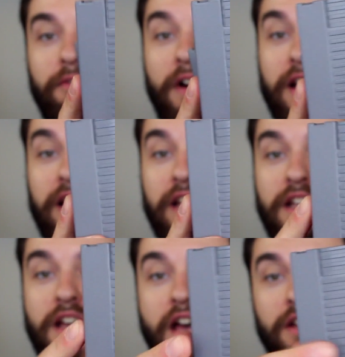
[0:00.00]

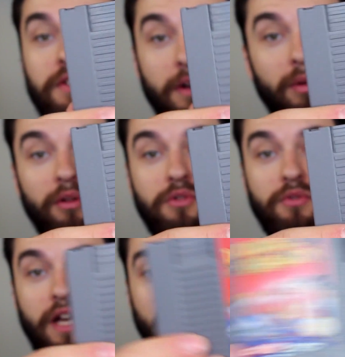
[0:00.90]
finally a Double
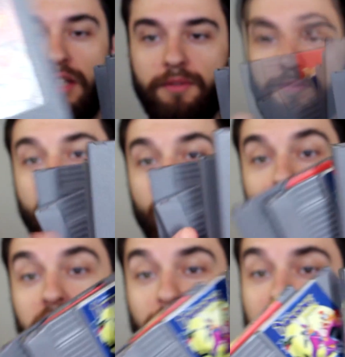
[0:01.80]
Dragon. I'm
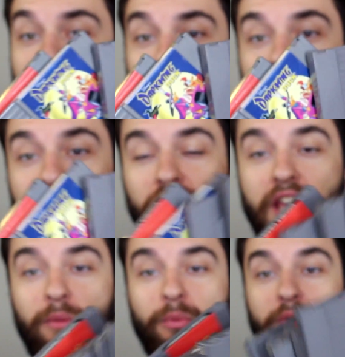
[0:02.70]
really pleased with these
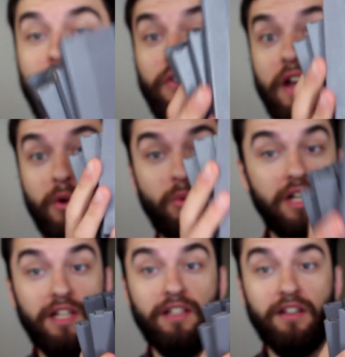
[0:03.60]
games because I
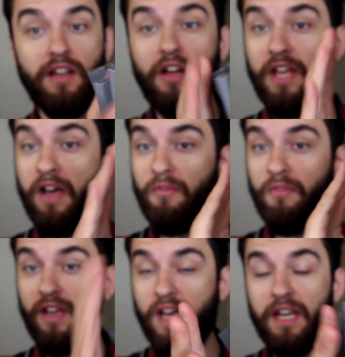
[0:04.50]
really did not have
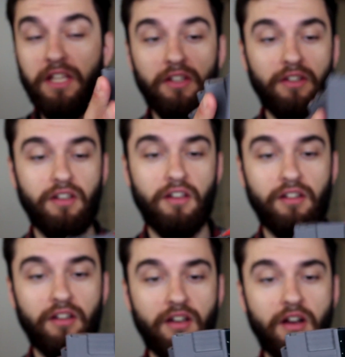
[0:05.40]
any
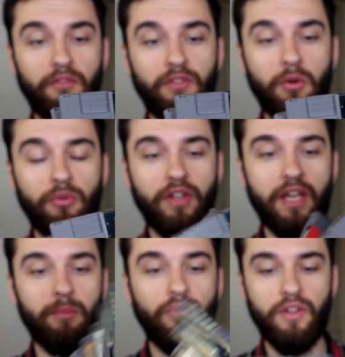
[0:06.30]
of those
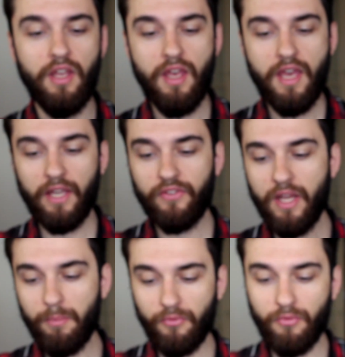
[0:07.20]
games
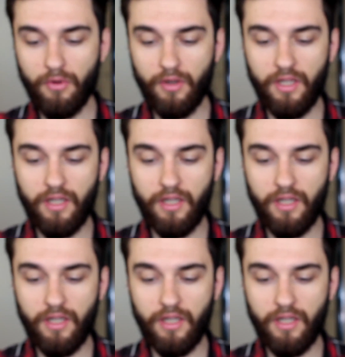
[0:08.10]
except for